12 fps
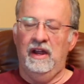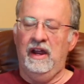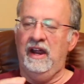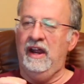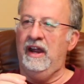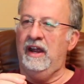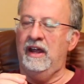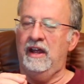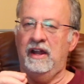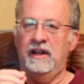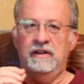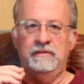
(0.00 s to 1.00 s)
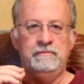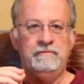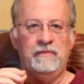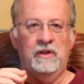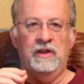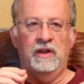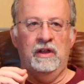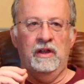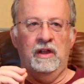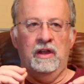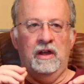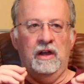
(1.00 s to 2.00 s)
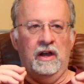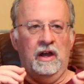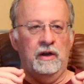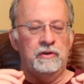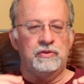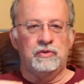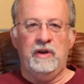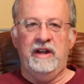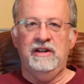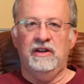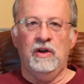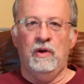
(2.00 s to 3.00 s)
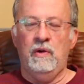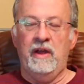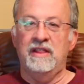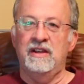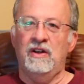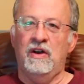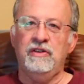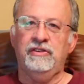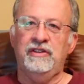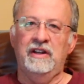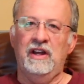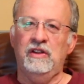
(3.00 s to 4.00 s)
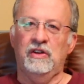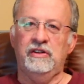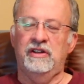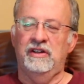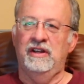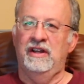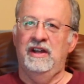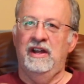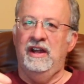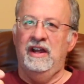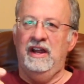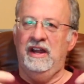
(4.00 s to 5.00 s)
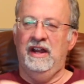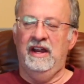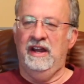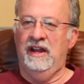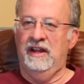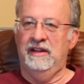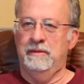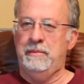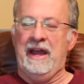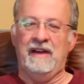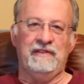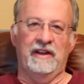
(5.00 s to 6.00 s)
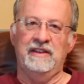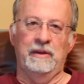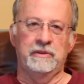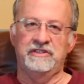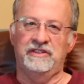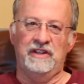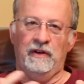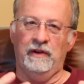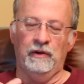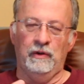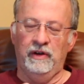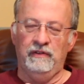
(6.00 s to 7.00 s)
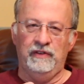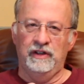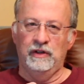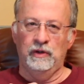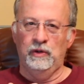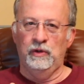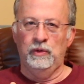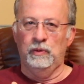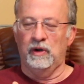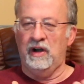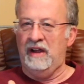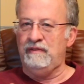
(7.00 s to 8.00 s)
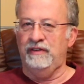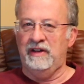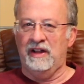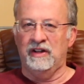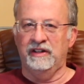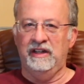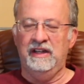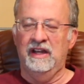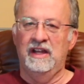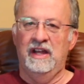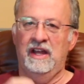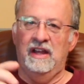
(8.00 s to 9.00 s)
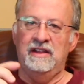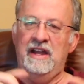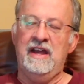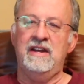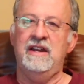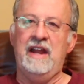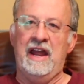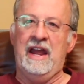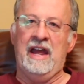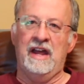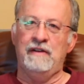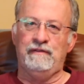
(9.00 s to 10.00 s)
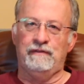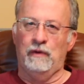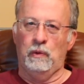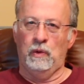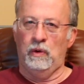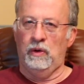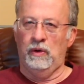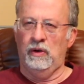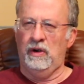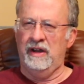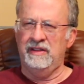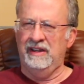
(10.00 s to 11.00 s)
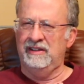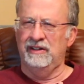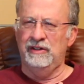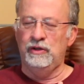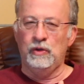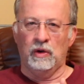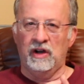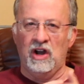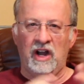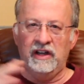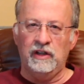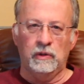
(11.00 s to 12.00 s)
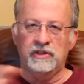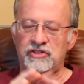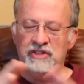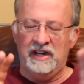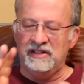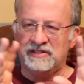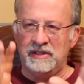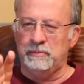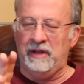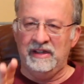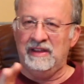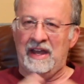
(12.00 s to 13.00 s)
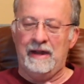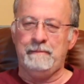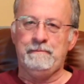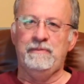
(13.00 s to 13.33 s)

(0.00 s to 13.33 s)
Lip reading: And I was ready to go, and then all of a sudden I looked in the back, I think it was Stereo Review or High Fidelity, and they had an ad for, I think, the New York Audio Exchange, something like that.